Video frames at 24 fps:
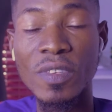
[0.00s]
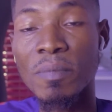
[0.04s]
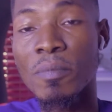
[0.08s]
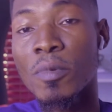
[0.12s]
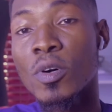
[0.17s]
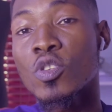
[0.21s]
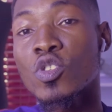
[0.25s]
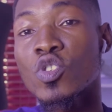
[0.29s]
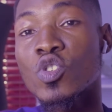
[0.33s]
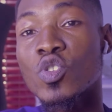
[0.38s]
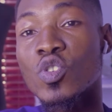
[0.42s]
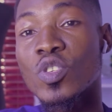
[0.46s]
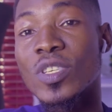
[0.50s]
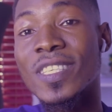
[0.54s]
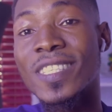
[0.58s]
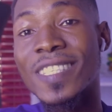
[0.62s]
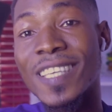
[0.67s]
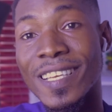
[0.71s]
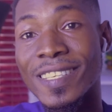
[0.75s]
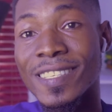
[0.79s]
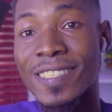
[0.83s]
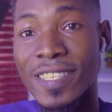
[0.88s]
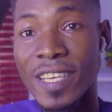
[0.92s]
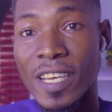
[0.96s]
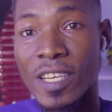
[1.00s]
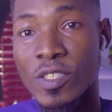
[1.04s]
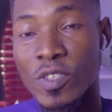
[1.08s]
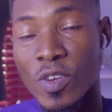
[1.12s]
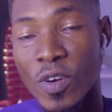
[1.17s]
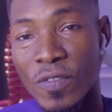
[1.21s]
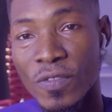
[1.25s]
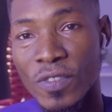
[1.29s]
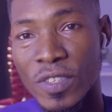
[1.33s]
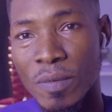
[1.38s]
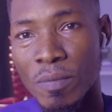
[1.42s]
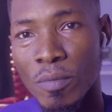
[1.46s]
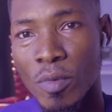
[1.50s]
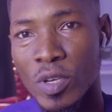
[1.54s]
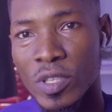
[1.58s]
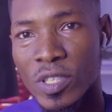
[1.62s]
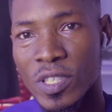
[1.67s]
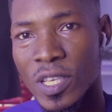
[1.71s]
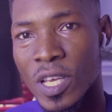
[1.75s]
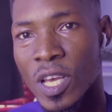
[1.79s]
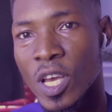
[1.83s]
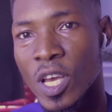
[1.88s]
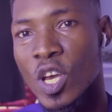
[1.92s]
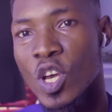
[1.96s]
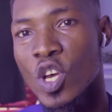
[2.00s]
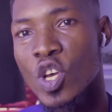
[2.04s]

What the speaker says: the month to the 30th of the month.